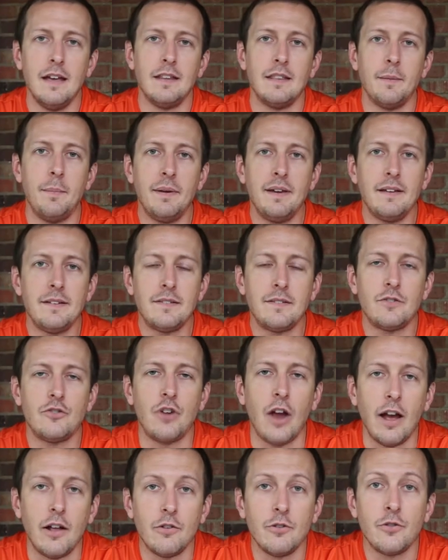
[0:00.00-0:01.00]
The biggest
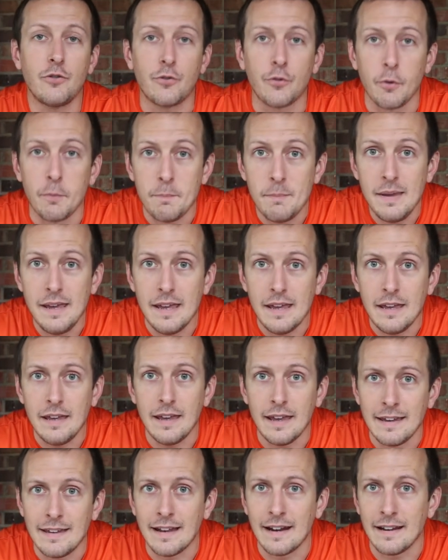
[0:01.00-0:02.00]
challenge for me
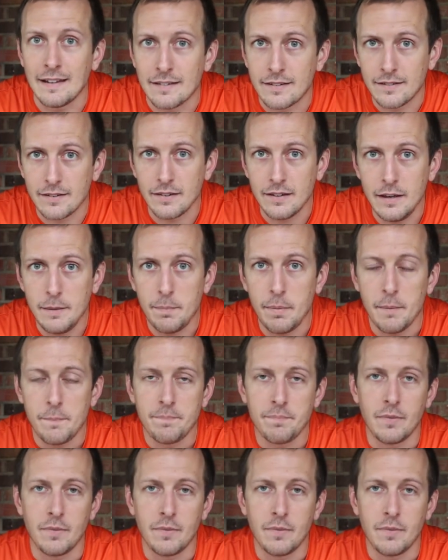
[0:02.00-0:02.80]
in getting sleep